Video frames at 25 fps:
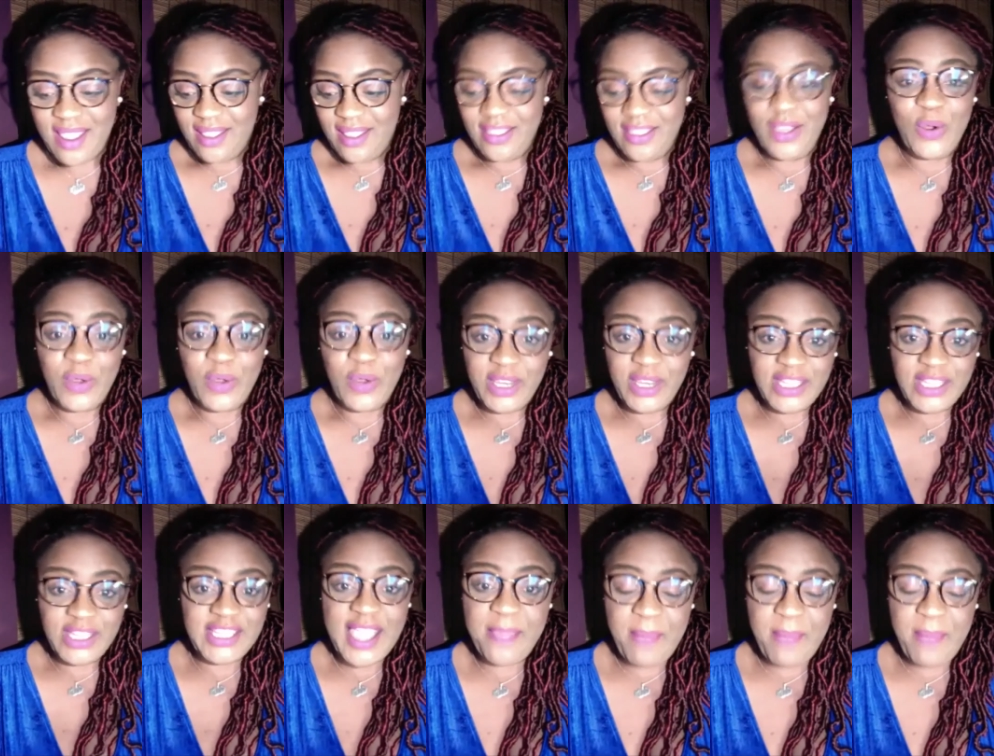The only
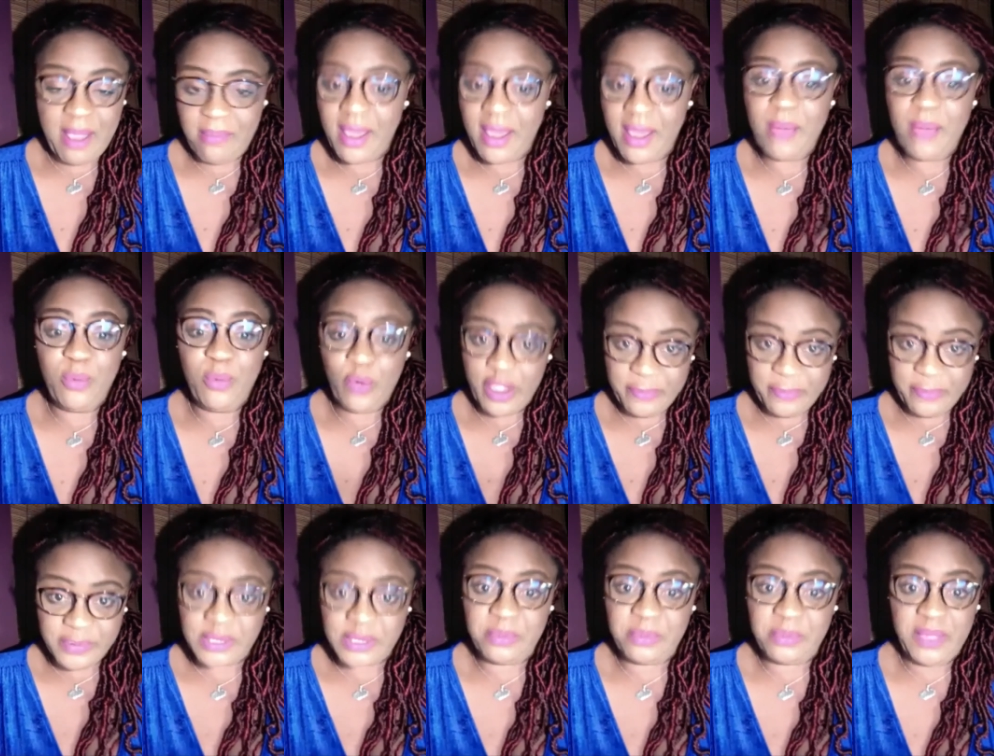time my mom
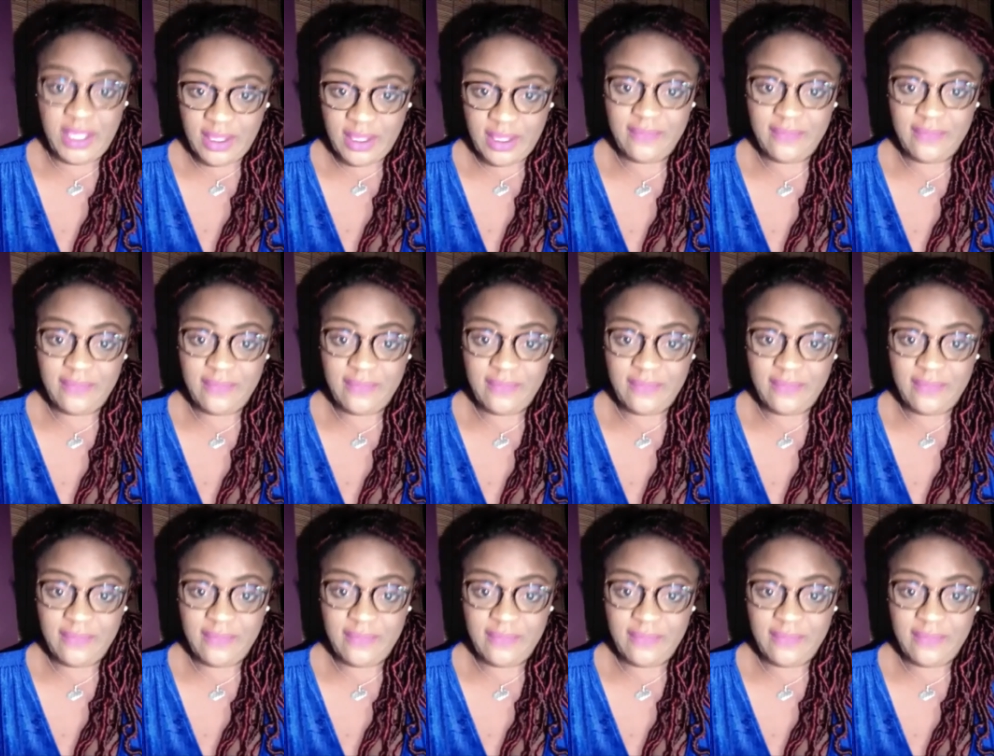whipped me